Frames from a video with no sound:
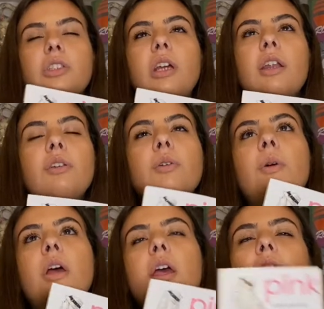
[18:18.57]
don't know,
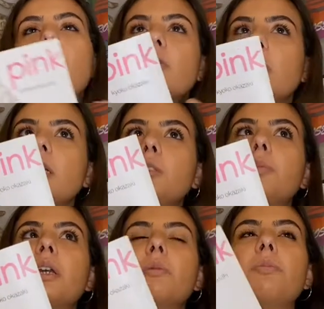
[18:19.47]
it's hard to
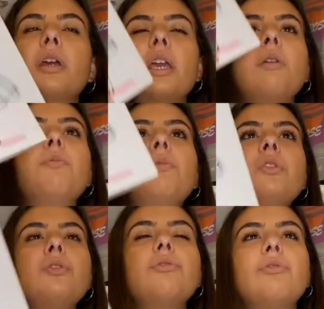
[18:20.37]
explain, but it
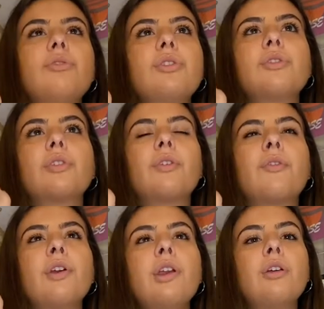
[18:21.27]
was just
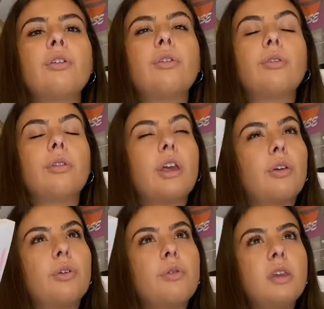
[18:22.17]
very like
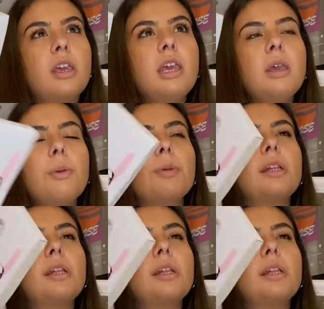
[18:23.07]
kooky, but